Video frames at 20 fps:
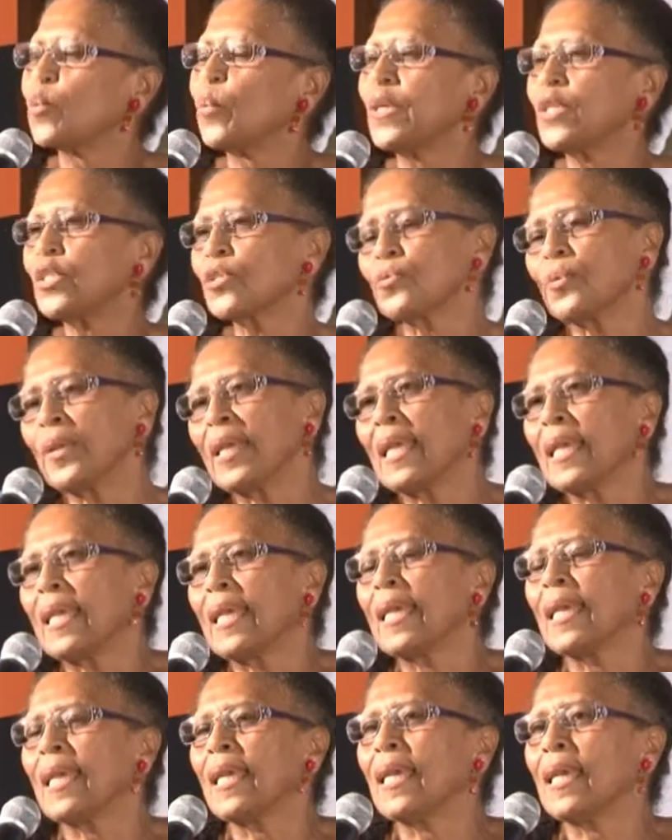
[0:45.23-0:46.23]
which
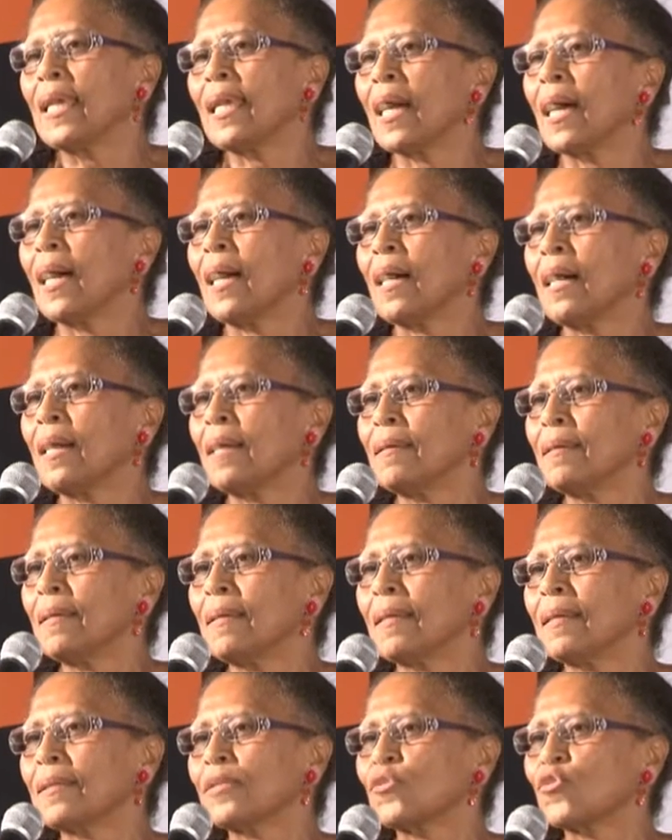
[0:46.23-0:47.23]
really uh,
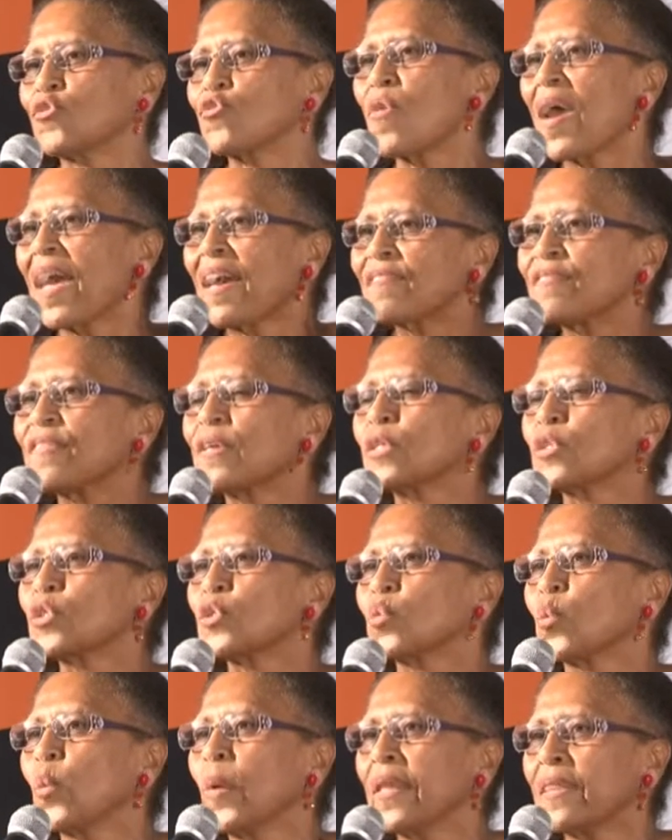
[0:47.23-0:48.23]
uh,
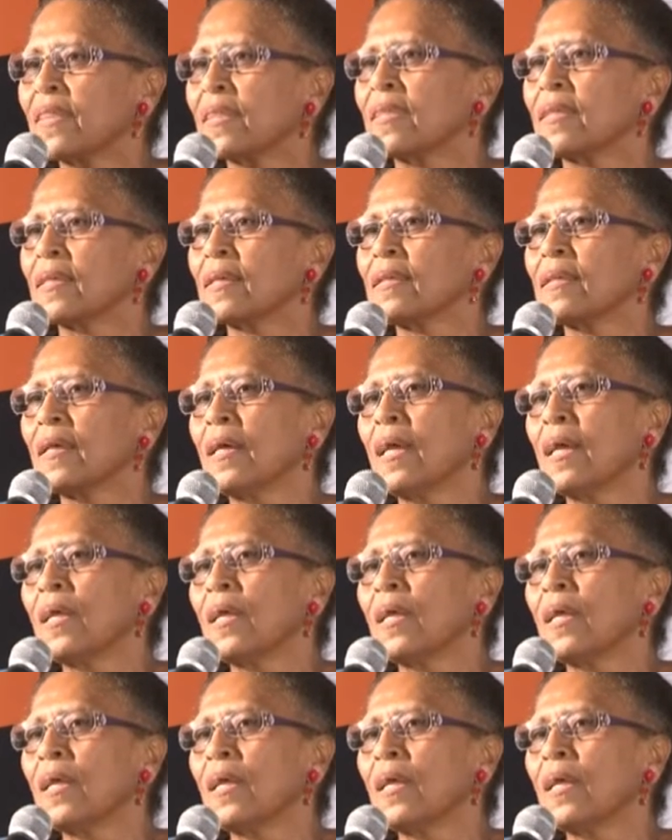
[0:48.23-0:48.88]
travels with the,